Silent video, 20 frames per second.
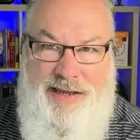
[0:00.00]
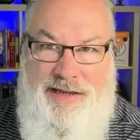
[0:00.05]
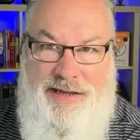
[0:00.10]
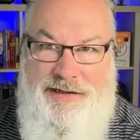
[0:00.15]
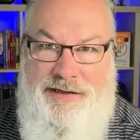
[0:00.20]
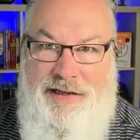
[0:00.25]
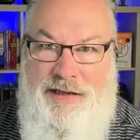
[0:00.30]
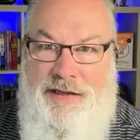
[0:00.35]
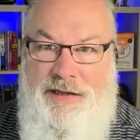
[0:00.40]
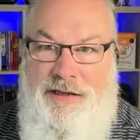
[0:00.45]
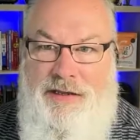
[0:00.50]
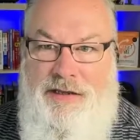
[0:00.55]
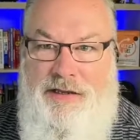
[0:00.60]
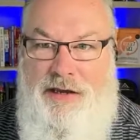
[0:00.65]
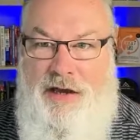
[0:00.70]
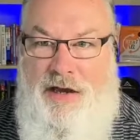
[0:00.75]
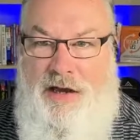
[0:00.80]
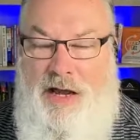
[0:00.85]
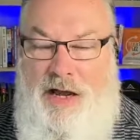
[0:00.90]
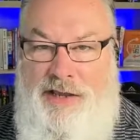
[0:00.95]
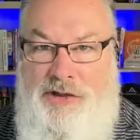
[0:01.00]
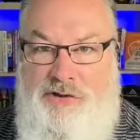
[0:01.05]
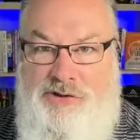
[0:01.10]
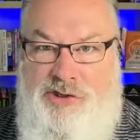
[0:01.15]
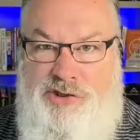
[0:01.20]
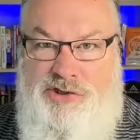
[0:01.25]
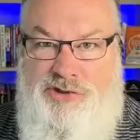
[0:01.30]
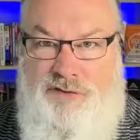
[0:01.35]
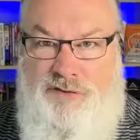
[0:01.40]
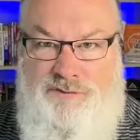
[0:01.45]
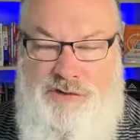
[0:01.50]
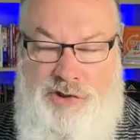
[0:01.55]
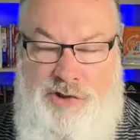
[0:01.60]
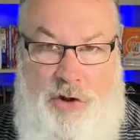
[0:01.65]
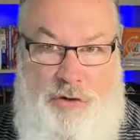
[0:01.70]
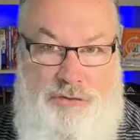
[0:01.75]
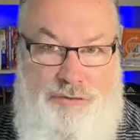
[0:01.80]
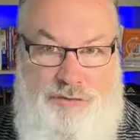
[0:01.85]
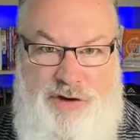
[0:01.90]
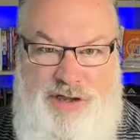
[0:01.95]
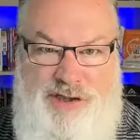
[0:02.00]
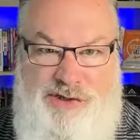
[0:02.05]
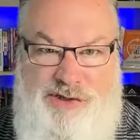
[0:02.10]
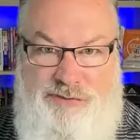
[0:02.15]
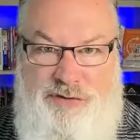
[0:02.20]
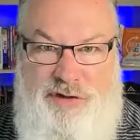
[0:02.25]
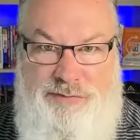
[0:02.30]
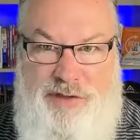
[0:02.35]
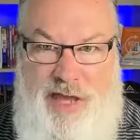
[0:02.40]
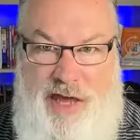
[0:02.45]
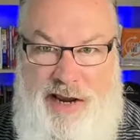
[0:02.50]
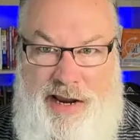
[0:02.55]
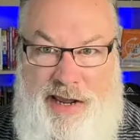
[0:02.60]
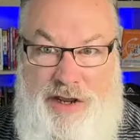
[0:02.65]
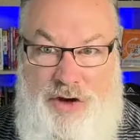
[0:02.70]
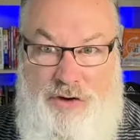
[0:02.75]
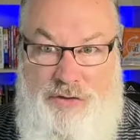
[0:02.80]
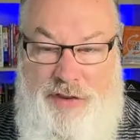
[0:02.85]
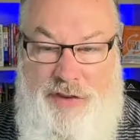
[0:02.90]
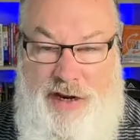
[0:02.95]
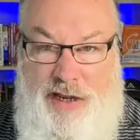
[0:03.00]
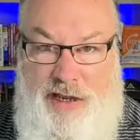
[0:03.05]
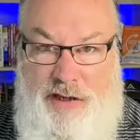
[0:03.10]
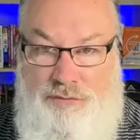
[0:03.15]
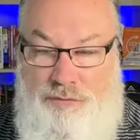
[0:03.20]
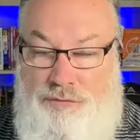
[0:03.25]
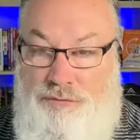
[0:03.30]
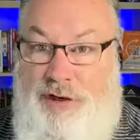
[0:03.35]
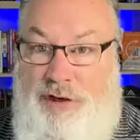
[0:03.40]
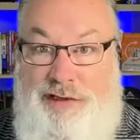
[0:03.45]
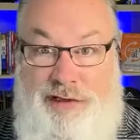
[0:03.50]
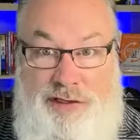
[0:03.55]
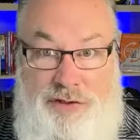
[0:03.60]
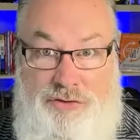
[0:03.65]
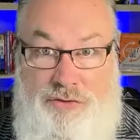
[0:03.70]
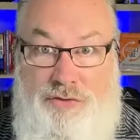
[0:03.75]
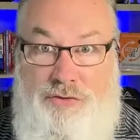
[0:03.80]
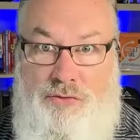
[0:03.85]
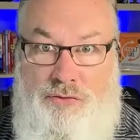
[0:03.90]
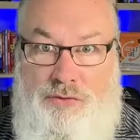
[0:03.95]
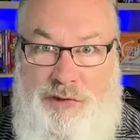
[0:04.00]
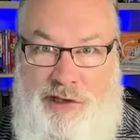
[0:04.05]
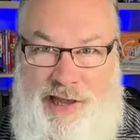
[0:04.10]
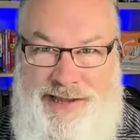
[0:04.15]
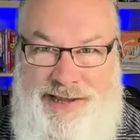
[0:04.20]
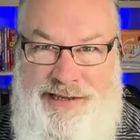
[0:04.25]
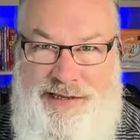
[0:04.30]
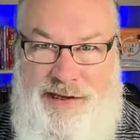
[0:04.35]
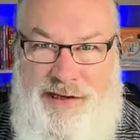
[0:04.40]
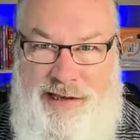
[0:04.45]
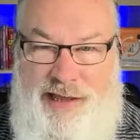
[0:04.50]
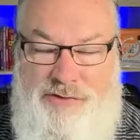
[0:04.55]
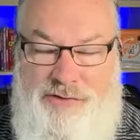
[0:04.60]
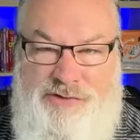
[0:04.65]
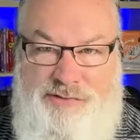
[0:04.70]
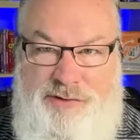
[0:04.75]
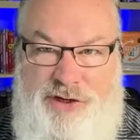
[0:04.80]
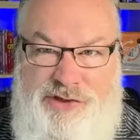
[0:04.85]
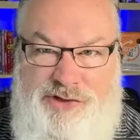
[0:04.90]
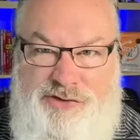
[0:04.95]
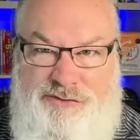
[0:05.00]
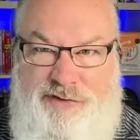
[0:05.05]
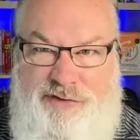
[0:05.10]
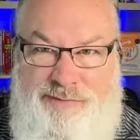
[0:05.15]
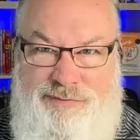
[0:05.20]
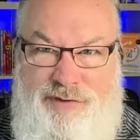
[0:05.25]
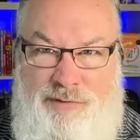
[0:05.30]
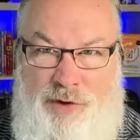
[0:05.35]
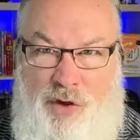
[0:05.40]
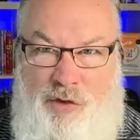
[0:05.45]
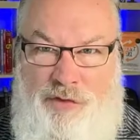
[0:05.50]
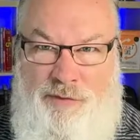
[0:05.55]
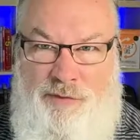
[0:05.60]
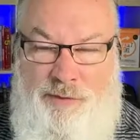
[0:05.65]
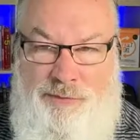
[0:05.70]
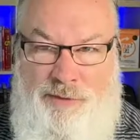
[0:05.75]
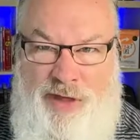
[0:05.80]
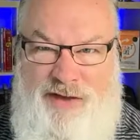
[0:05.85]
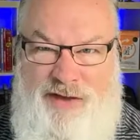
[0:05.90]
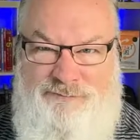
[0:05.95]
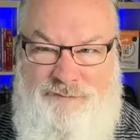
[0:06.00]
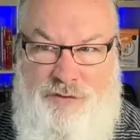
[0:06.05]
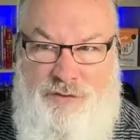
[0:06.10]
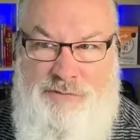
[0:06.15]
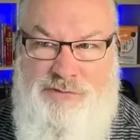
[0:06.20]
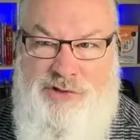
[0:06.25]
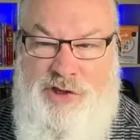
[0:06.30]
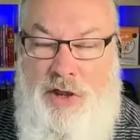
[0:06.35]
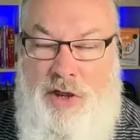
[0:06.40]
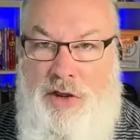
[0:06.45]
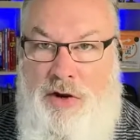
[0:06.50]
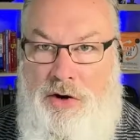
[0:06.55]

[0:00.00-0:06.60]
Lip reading: end. I use a service called Restream.io that I really do like. It allows me to stream to multiple platforms.